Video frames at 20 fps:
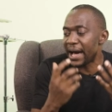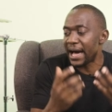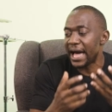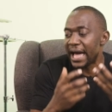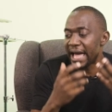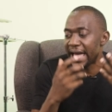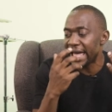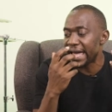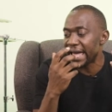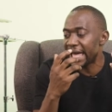
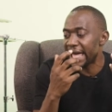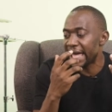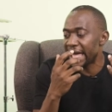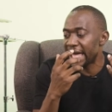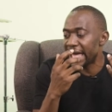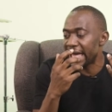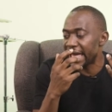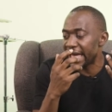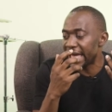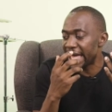I
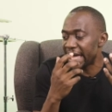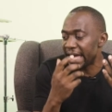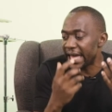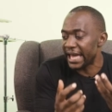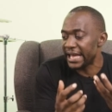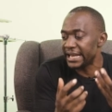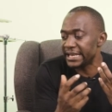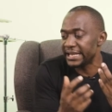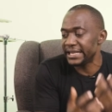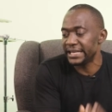
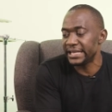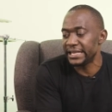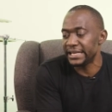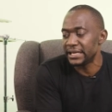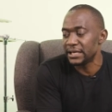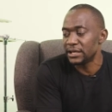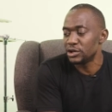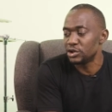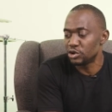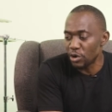N
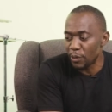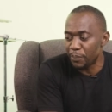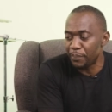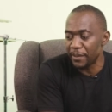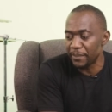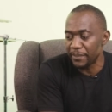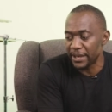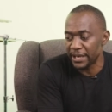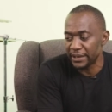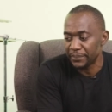E.
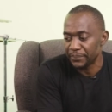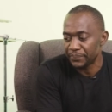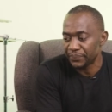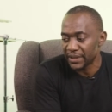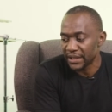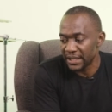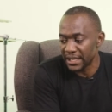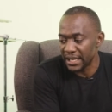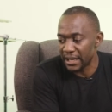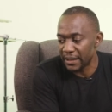Dopamine.
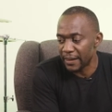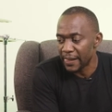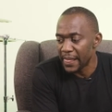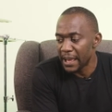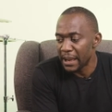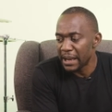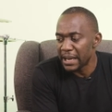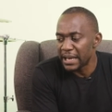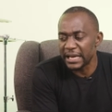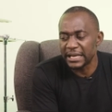
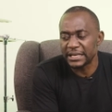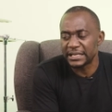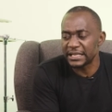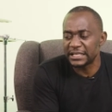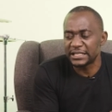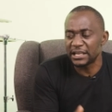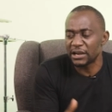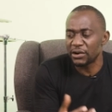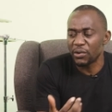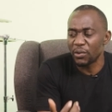Yeah? It,
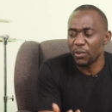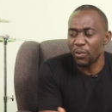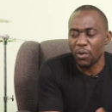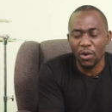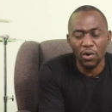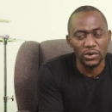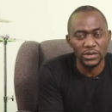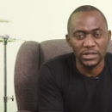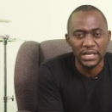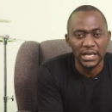it's a
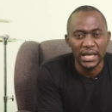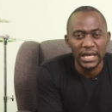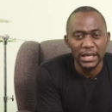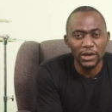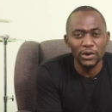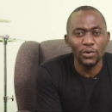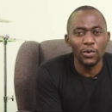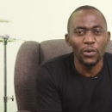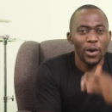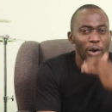reward.
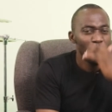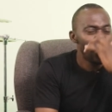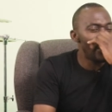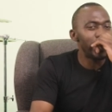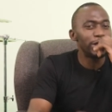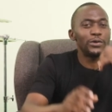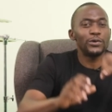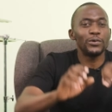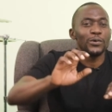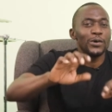You know,
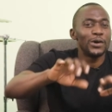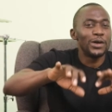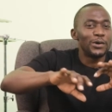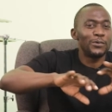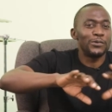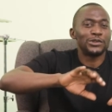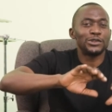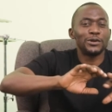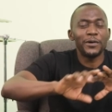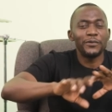when
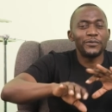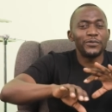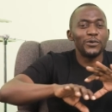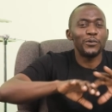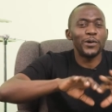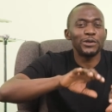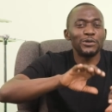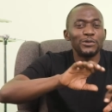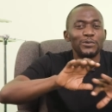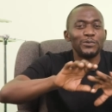you, some of you,
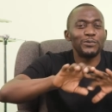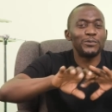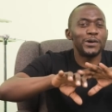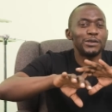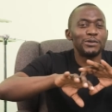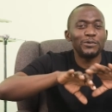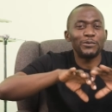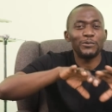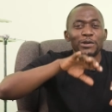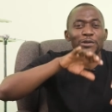when you, when
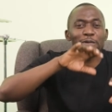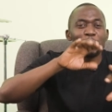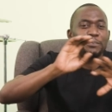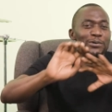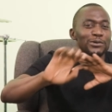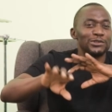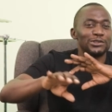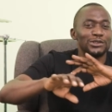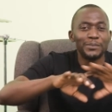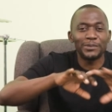you, when you
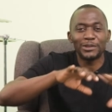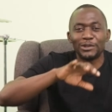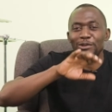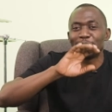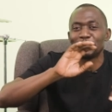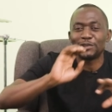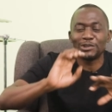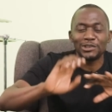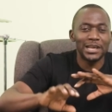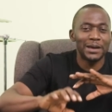post something on
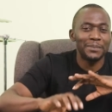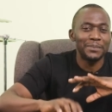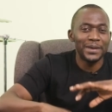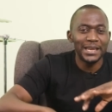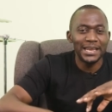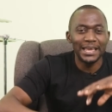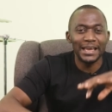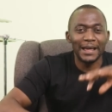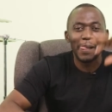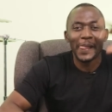social
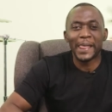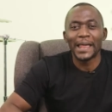media,